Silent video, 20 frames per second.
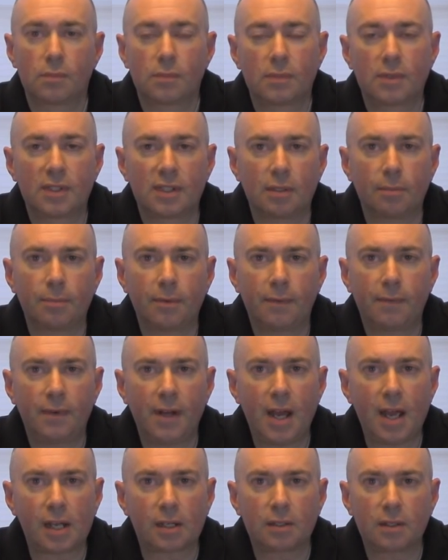Simple
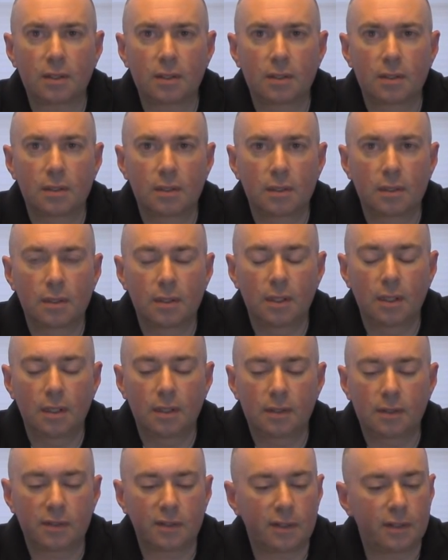fact.
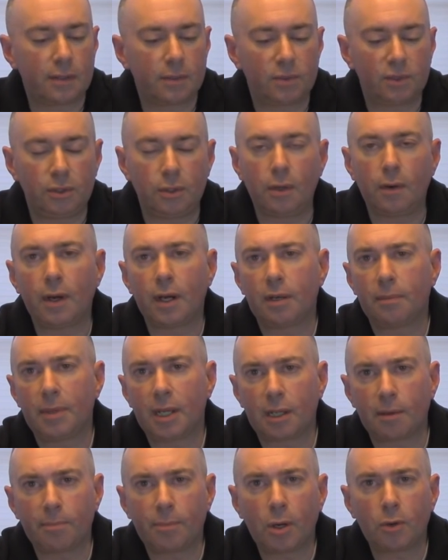So you know how to
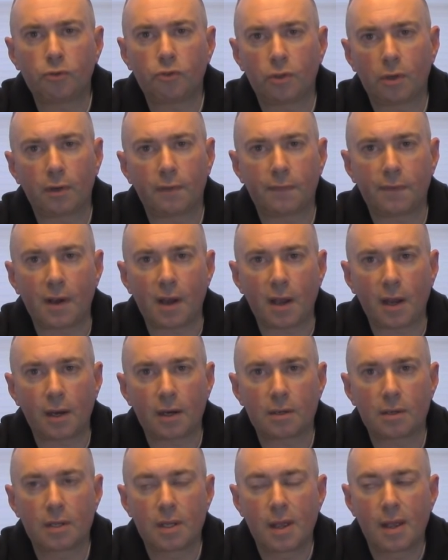make a bow drill
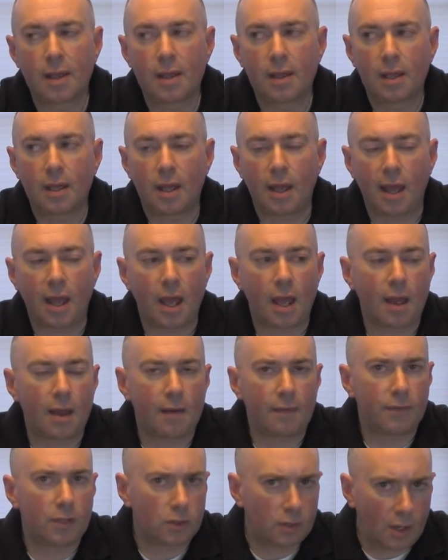fire.
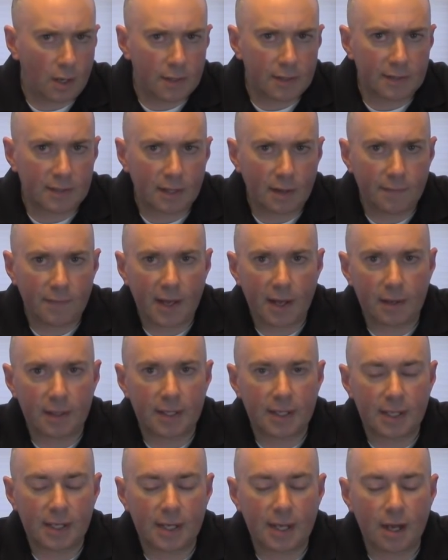Have you taught yourself how to
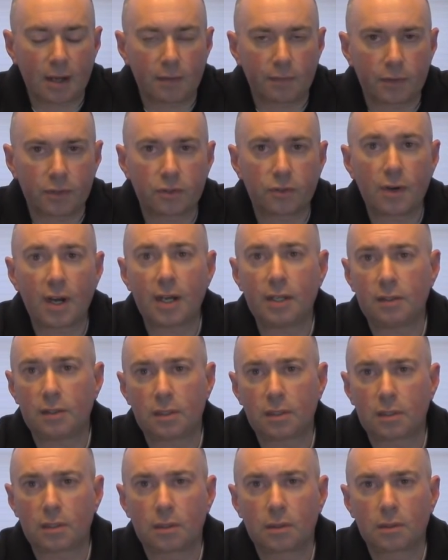get out of
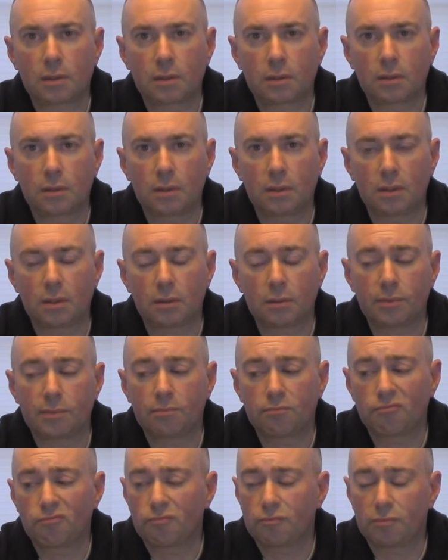restraints? You know,
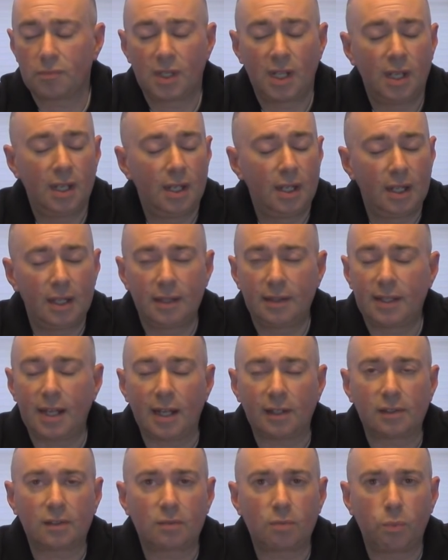
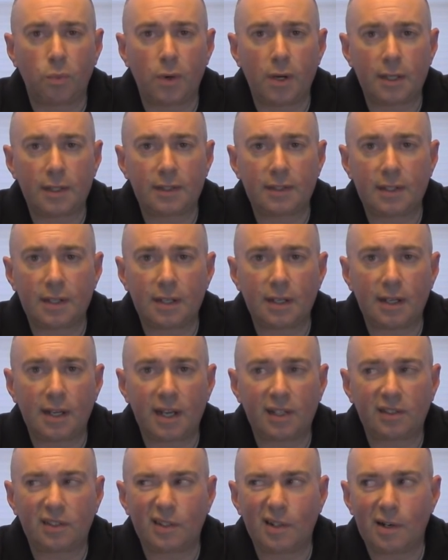that's what uh, I
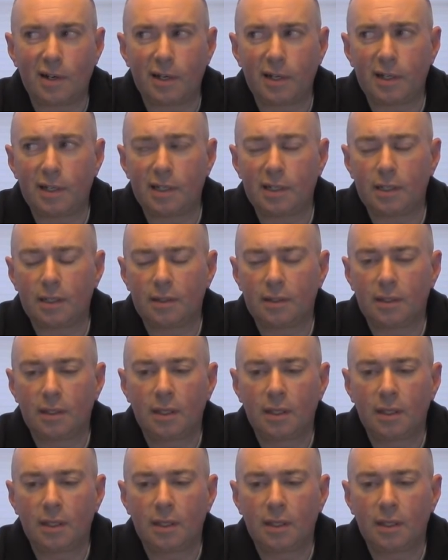started.